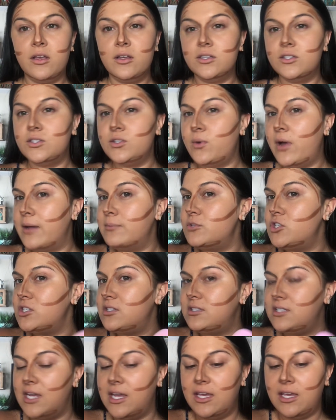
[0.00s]
So I'm
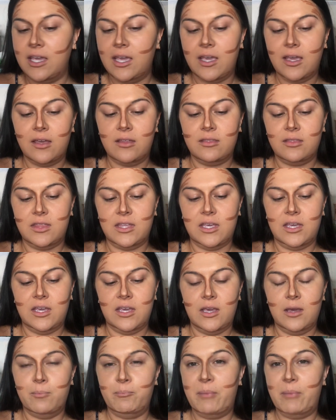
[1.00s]
just taking the